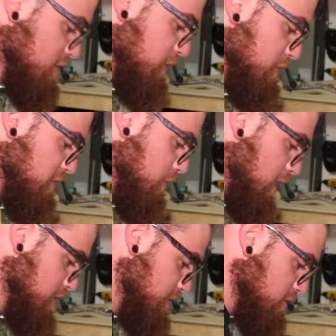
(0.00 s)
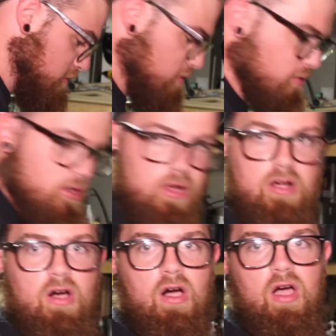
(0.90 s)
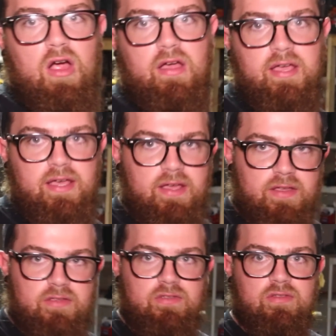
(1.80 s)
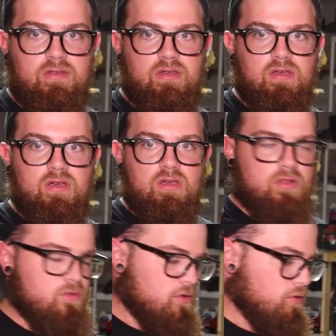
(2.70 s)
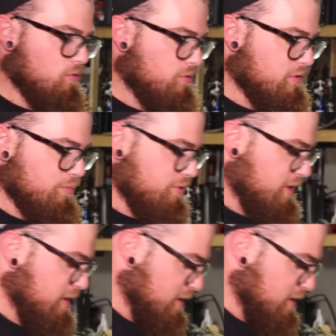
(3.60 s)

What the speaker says: cheapest mod you can do to your car is to simply